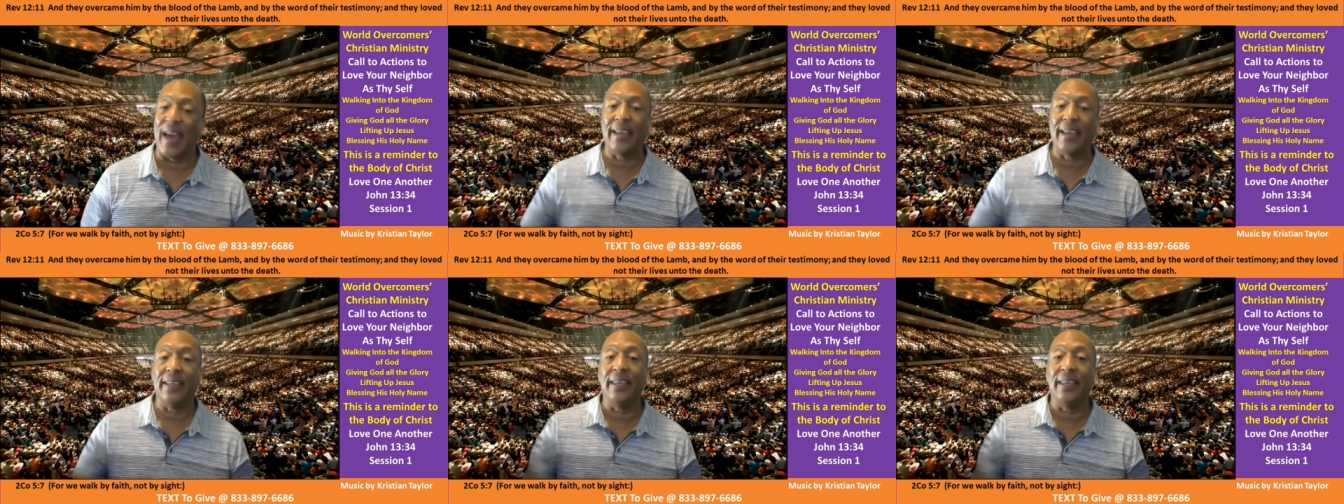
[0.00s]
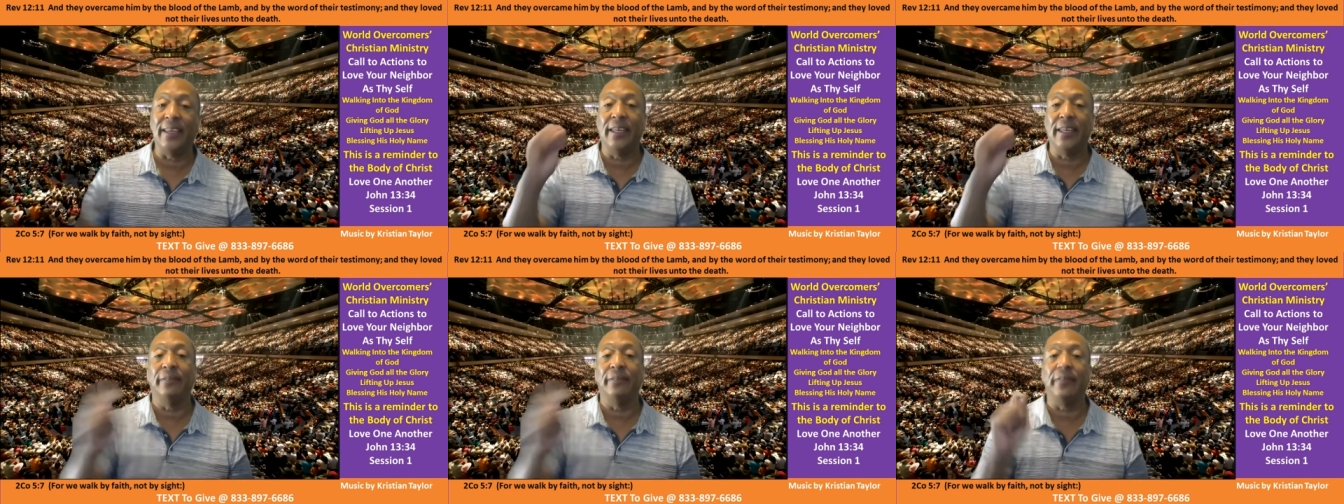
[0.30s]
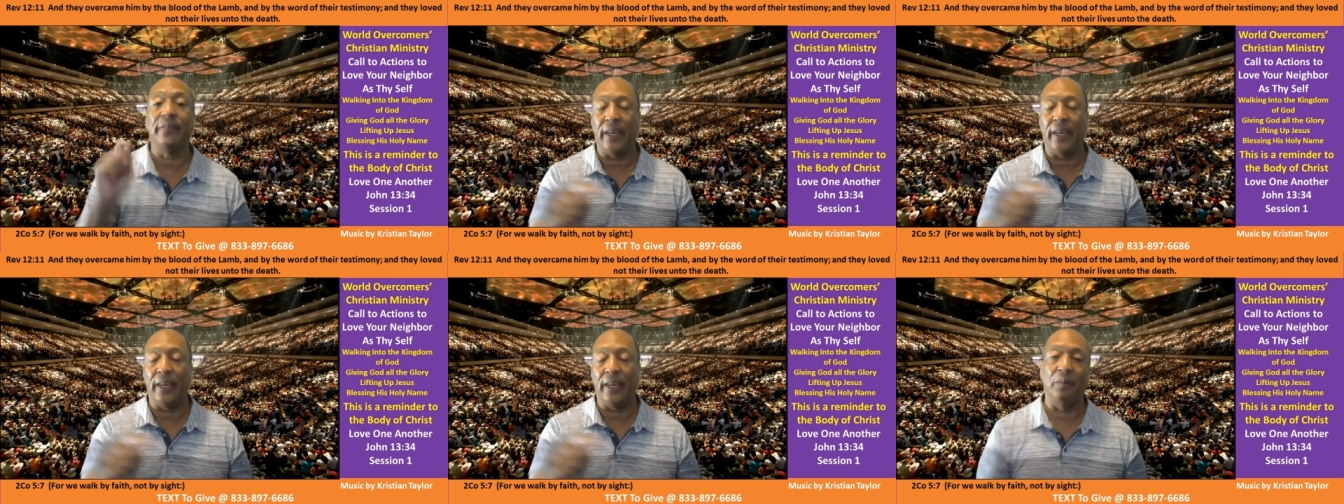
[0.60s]
I can
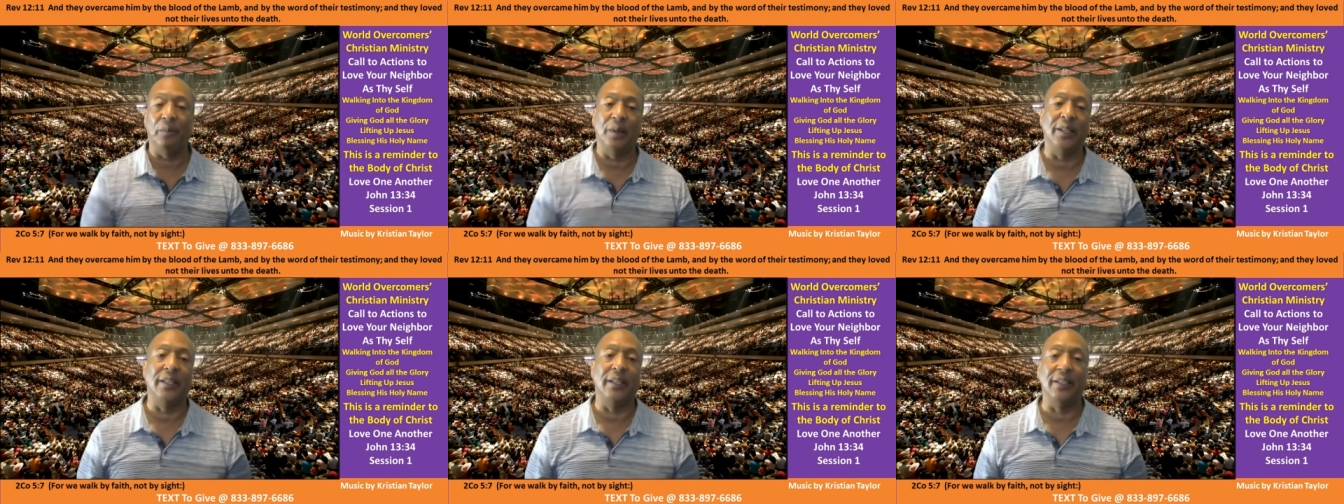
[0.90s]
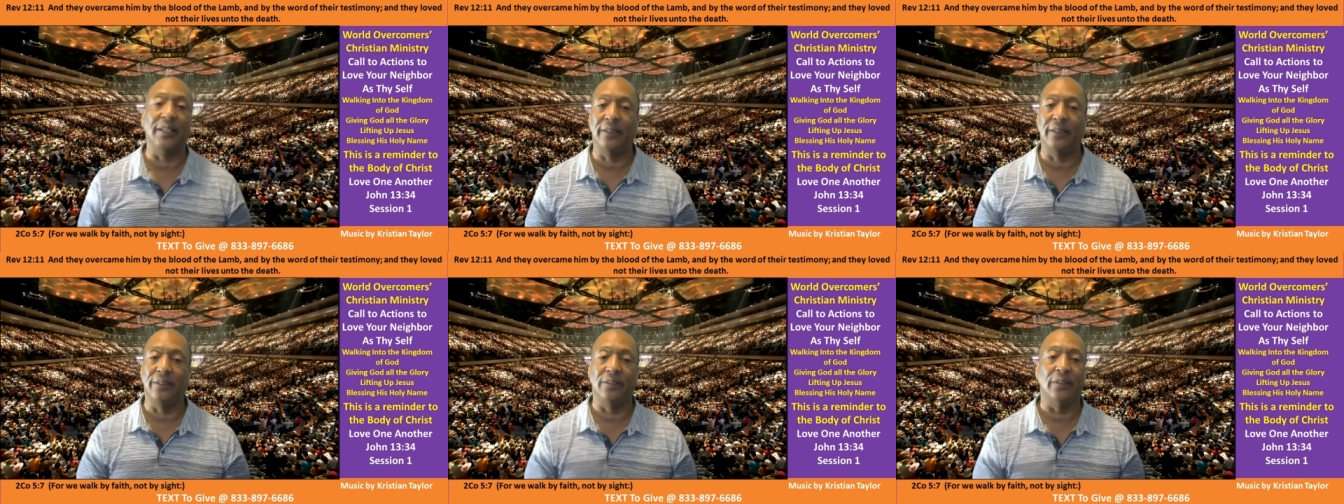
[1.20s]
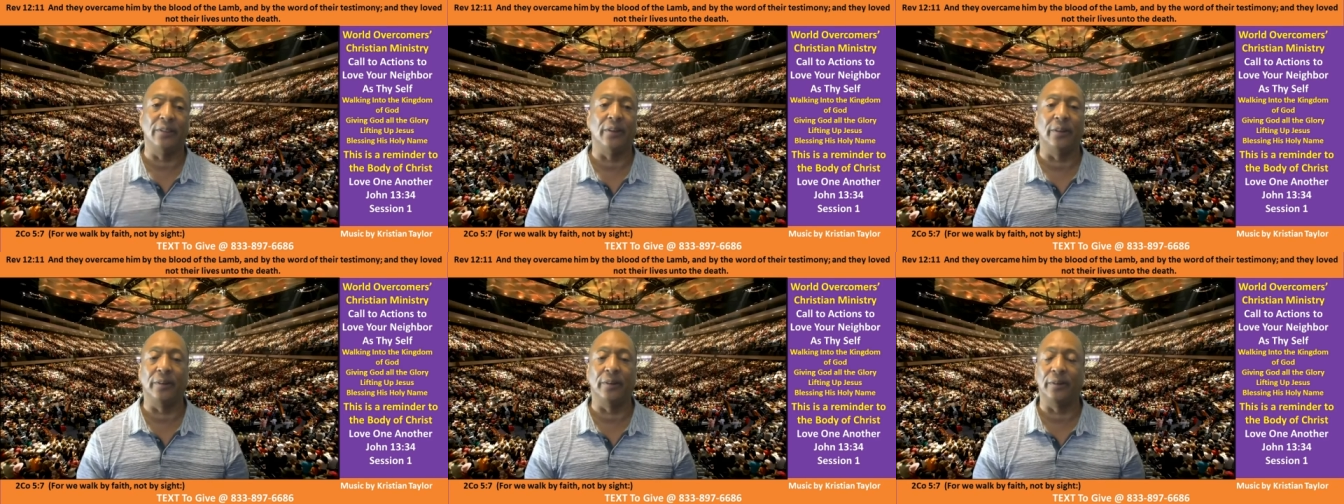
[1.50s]
give him what he
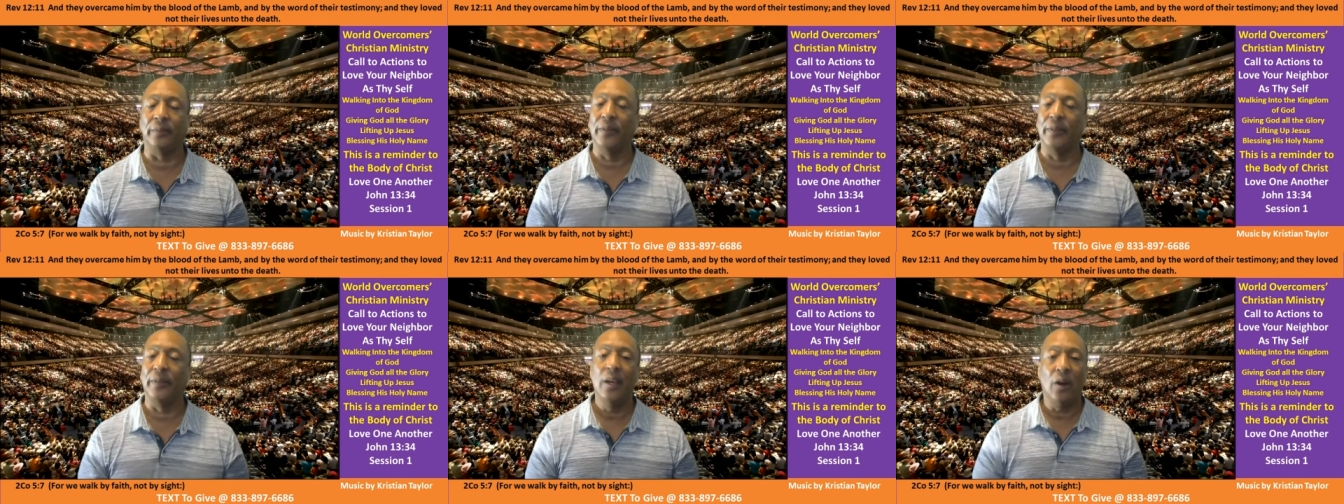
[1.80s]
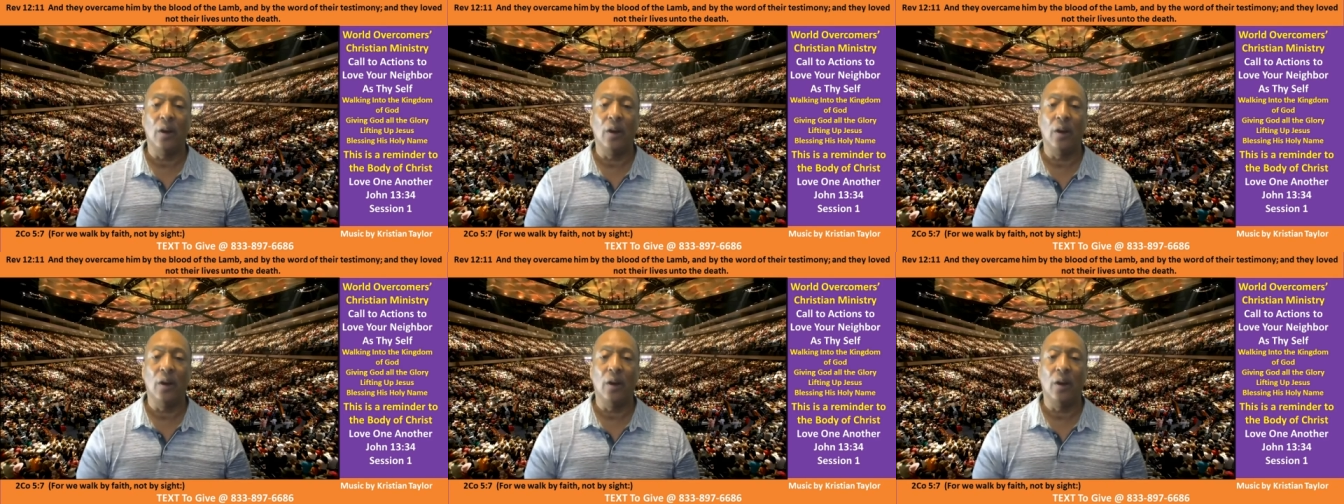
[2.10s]
deserves